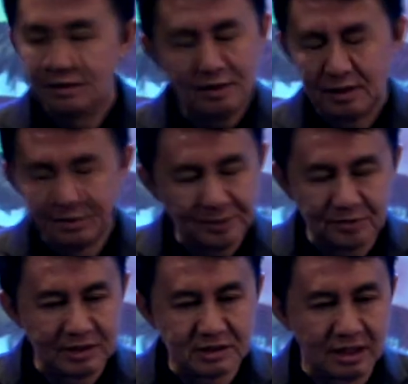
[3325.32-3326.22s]
I'll uh, repeat
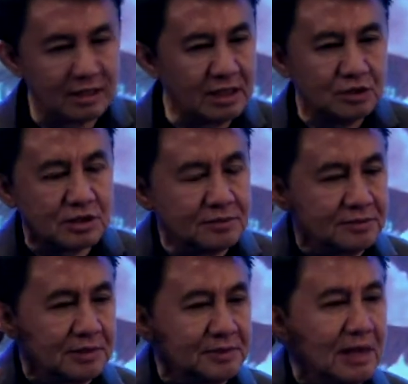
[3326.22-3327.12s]
once again. Can you say
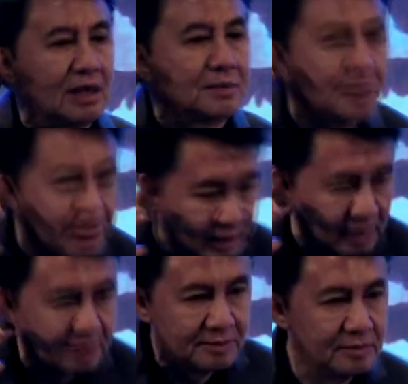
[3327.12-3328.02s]
with me?
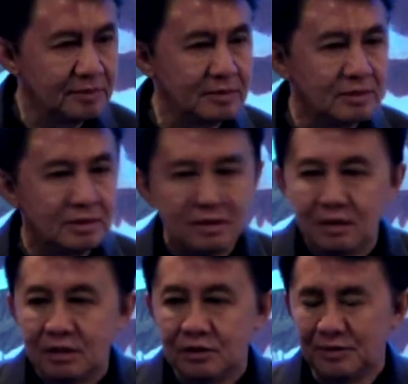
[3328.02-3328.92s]
Harmony. harmony.
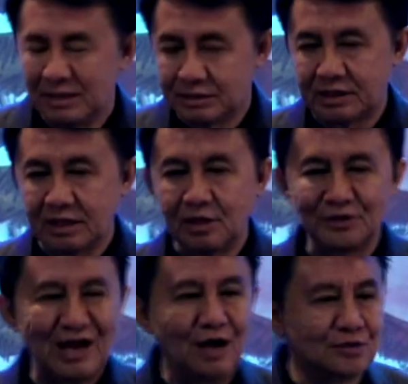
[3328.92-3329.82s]
You will sing
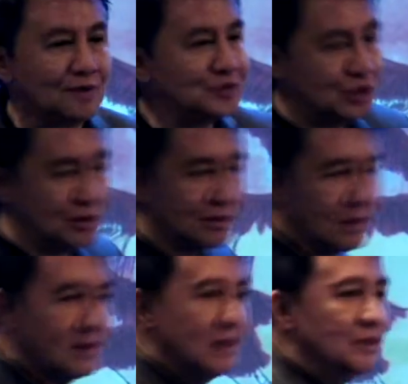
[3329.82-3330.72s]
not out of tune.
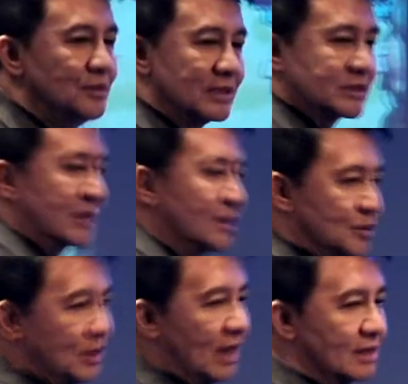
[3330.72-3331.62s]
You will sing
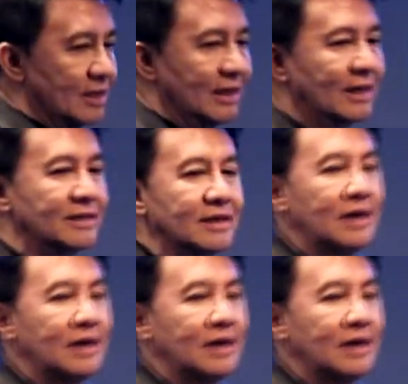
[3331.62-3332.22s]
together in the